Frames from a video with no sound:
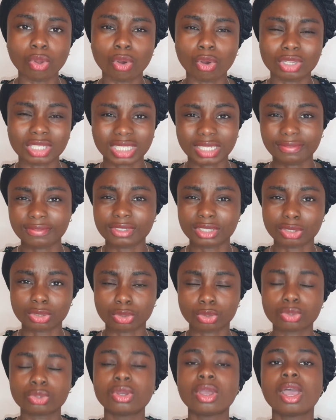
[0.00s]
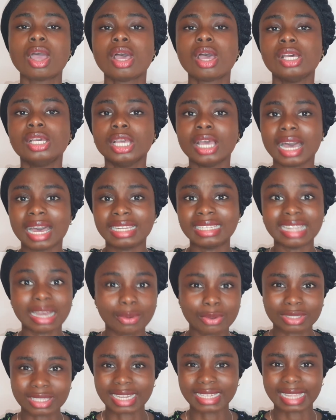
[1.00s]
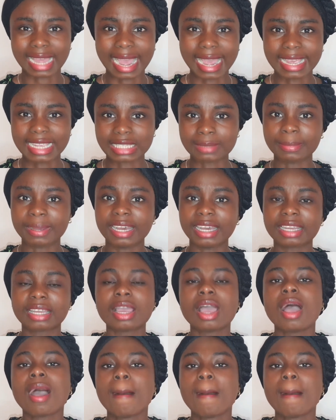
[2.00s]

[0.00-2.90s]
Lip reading: or 72, and that was like the highest mark.